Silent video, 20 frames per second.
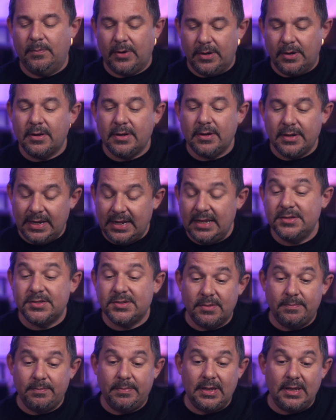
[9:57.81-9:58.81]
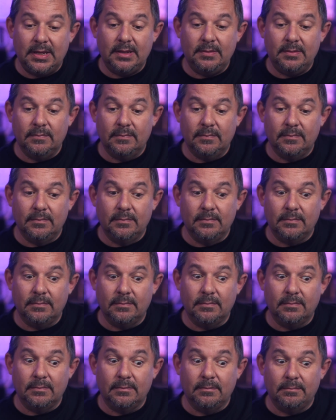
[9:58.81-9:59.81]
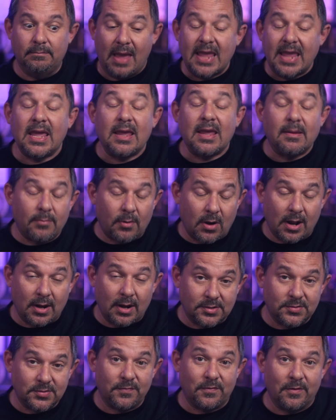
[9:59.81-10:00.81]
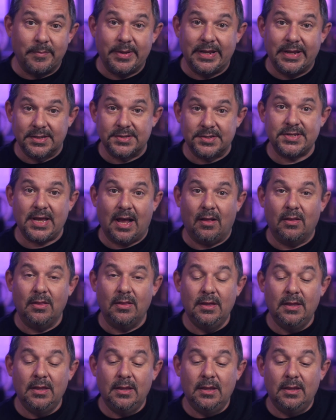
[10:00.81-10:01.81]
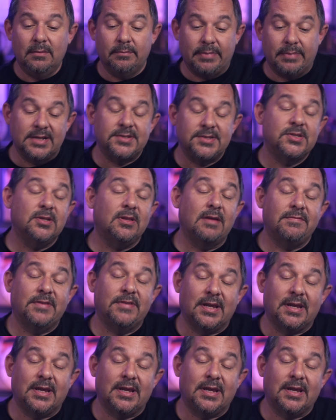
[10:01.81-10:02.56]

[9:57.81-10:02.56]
printer needs to be making products for me to sell, but I still have to